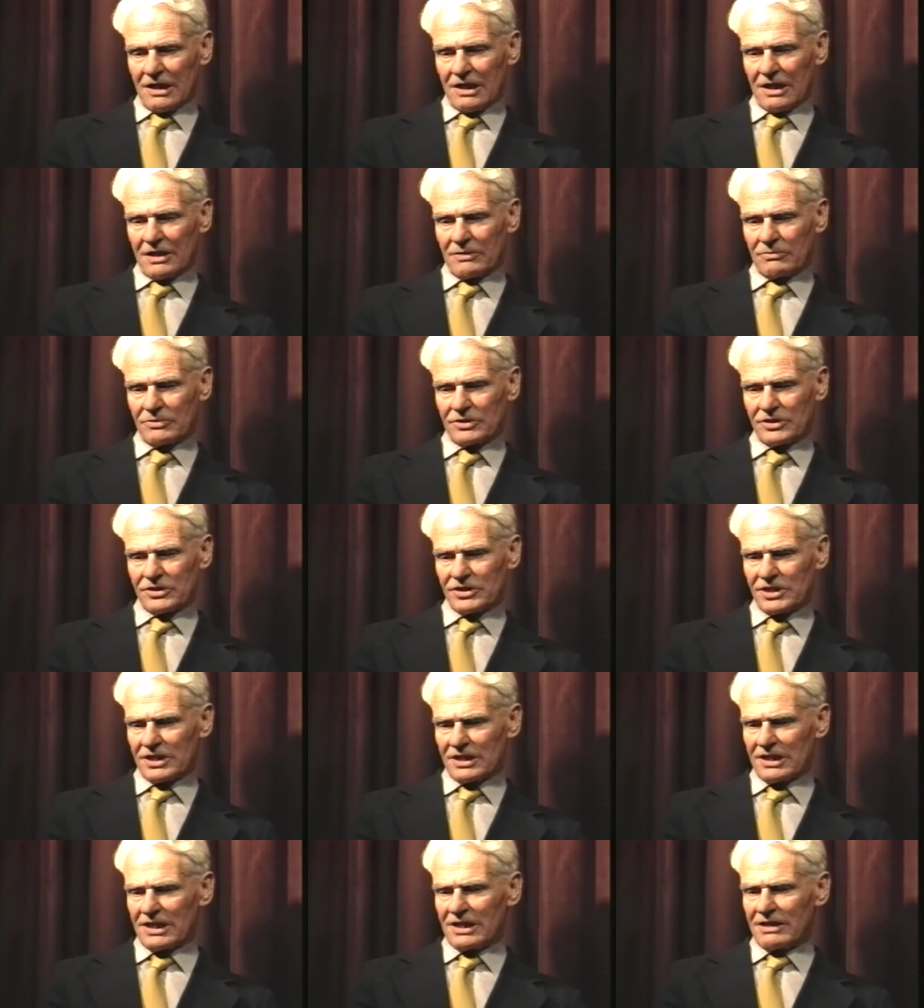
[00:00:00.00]
it was
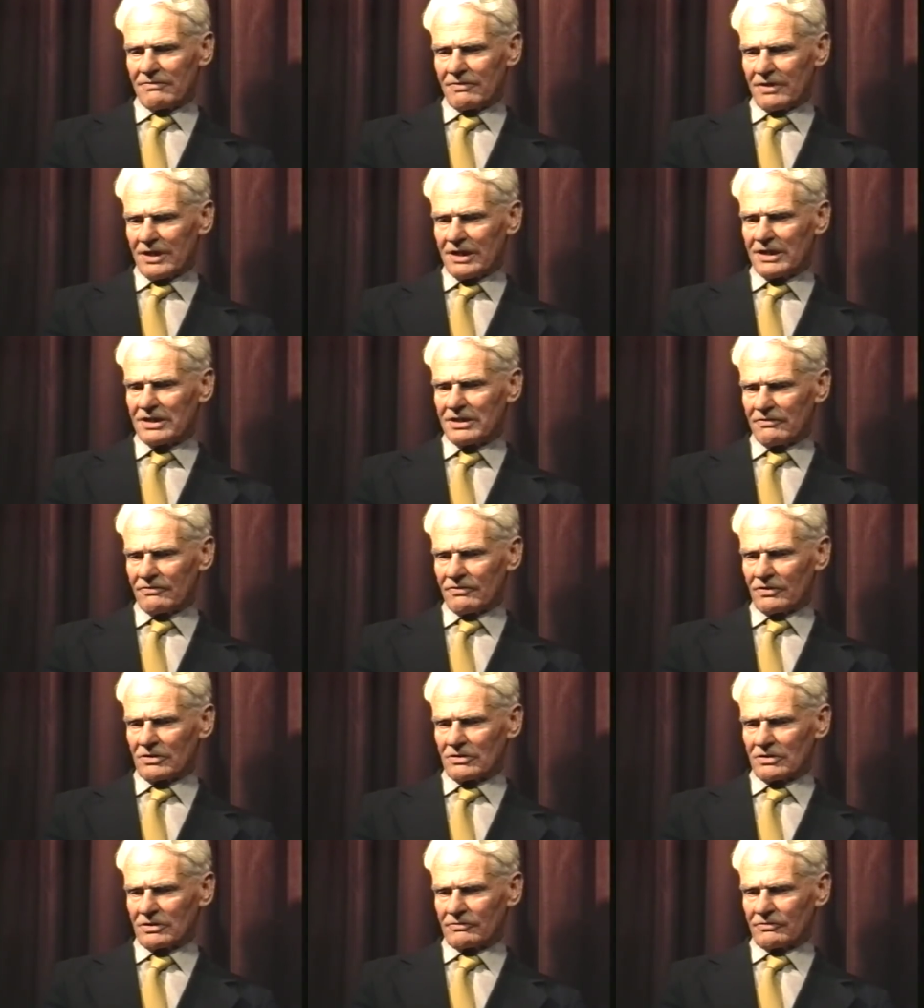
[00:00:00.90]
certainly very
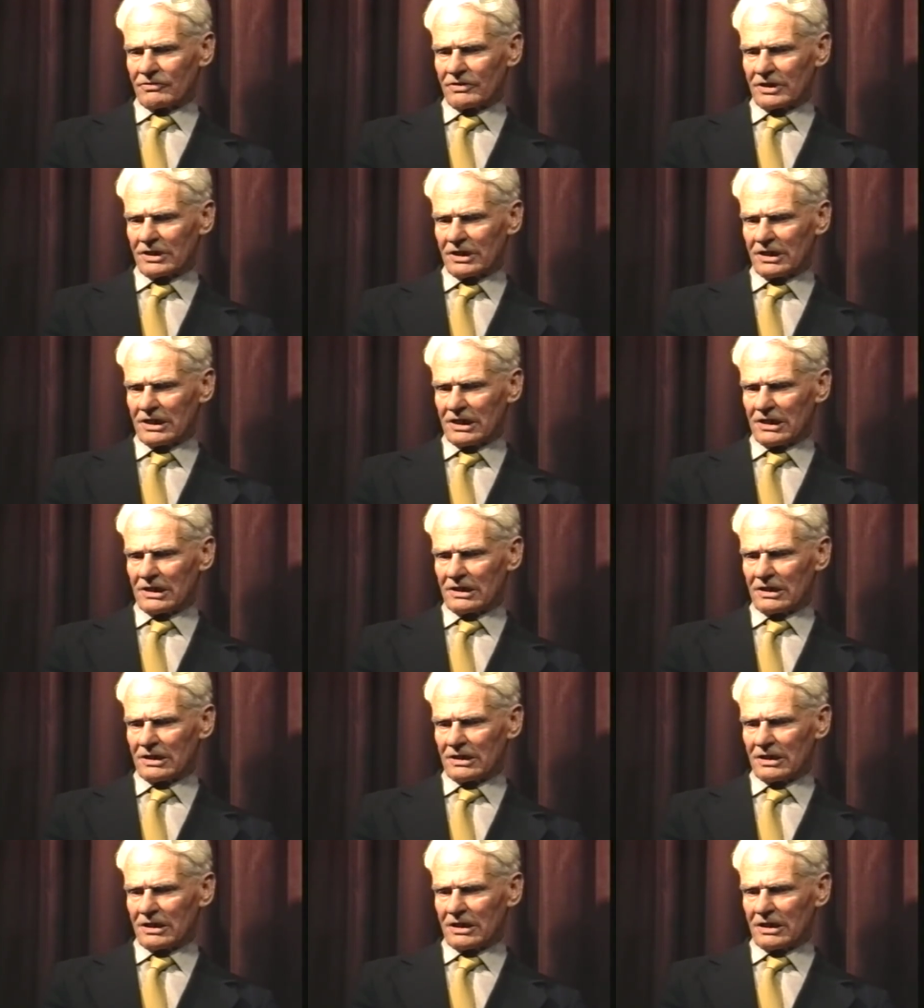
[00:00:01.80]
difficult for a
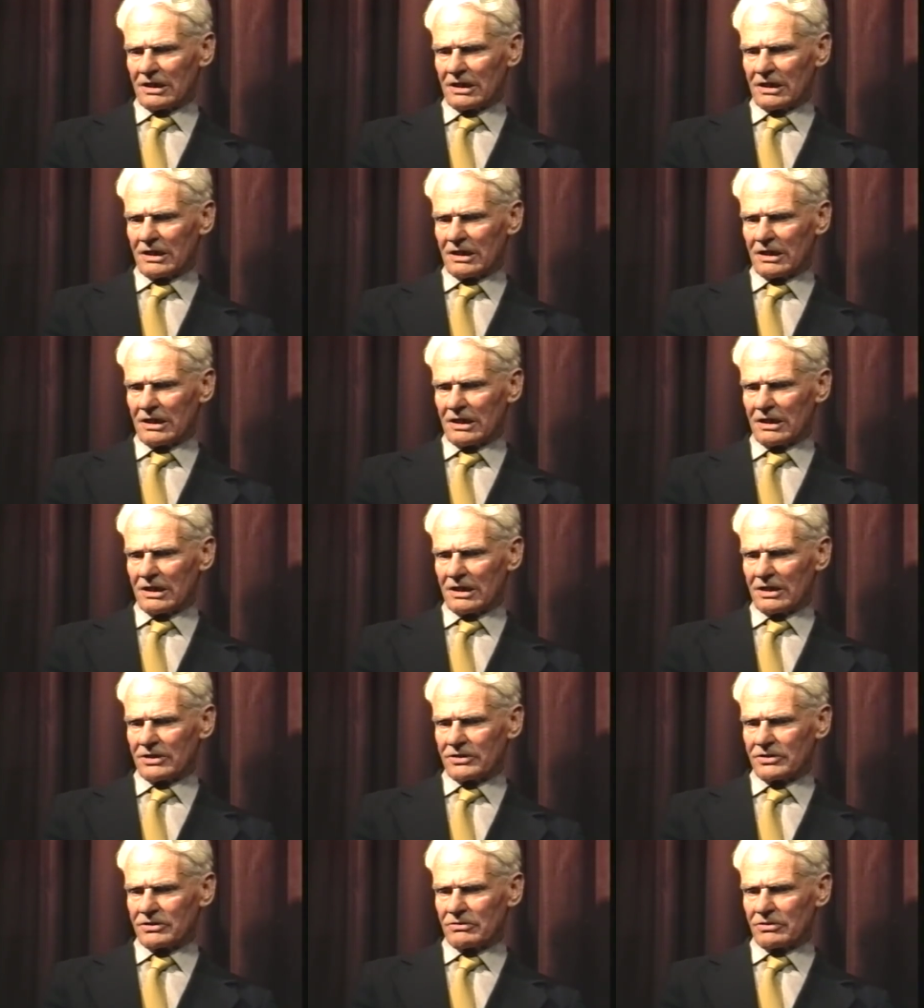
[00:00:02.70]
girl
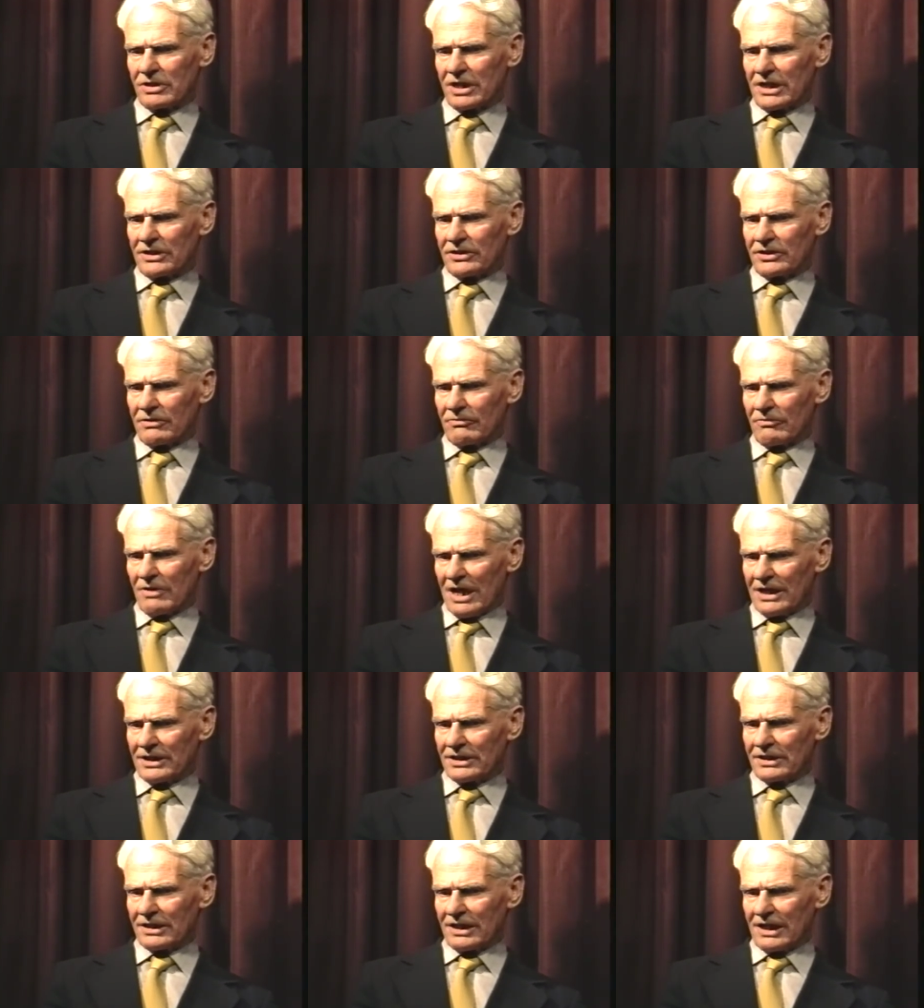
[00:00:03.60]
to get the
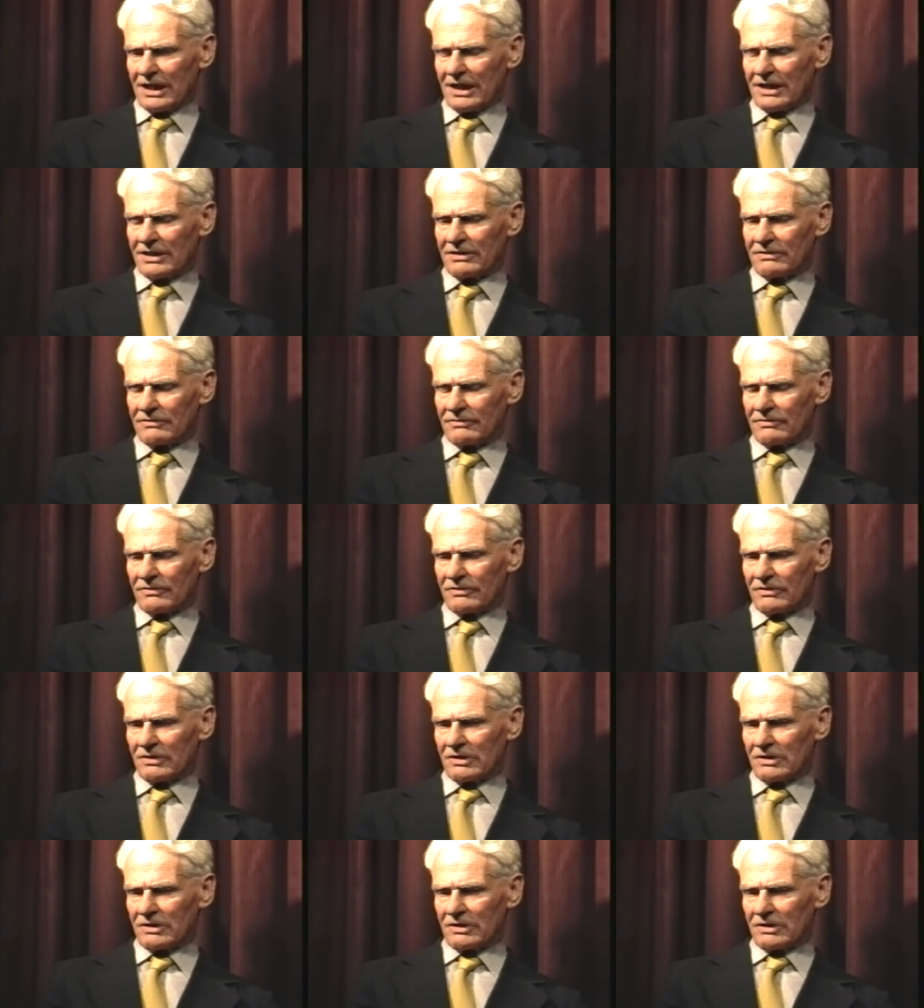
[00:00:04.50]
right kind of